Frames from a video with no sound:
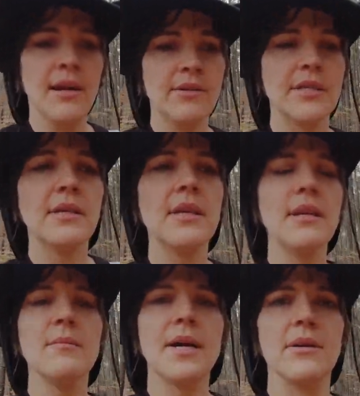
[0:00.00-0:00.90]
I was
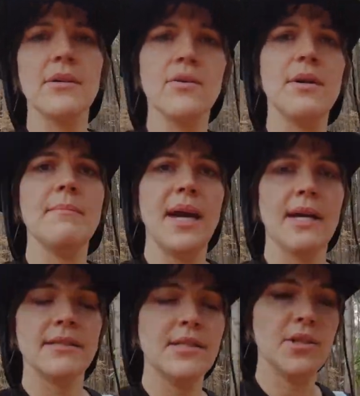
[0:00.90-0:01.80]
thinking about going
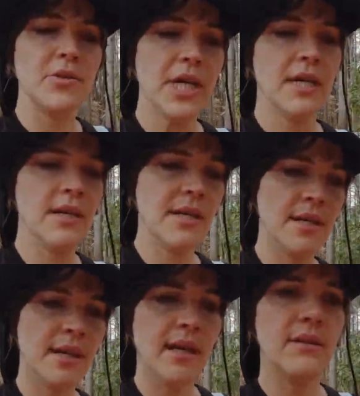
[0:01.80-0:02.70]
back to doing
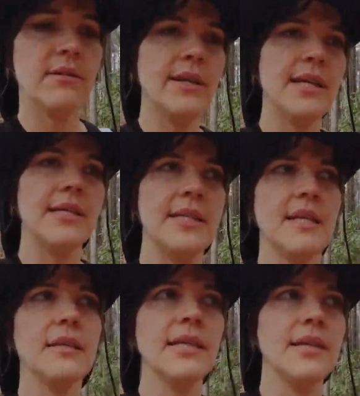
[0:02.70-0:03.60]
kind of like a
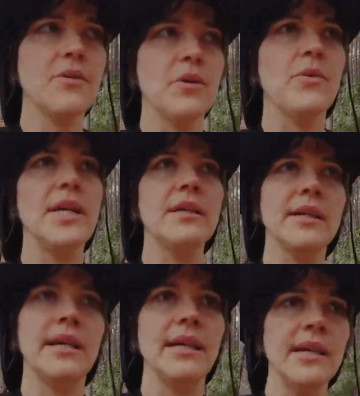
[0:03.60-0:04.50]
daily or
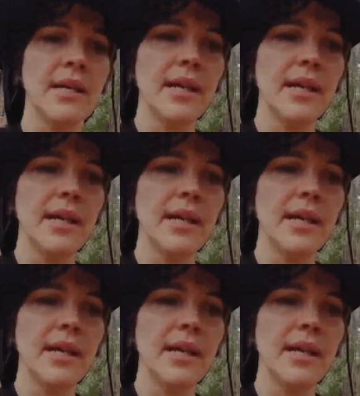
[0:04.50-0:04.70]
weekly